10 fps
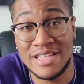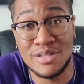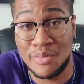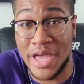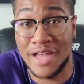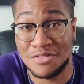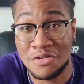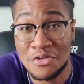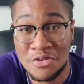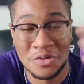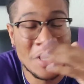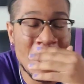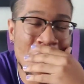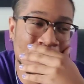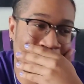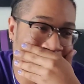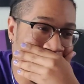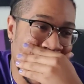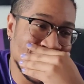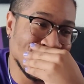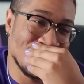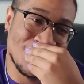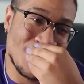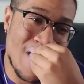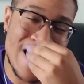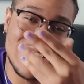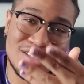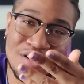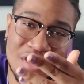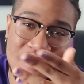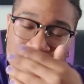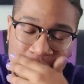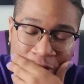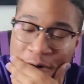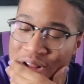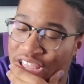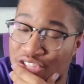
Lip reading: He's a bad dude, but I don't know why he's so lovable.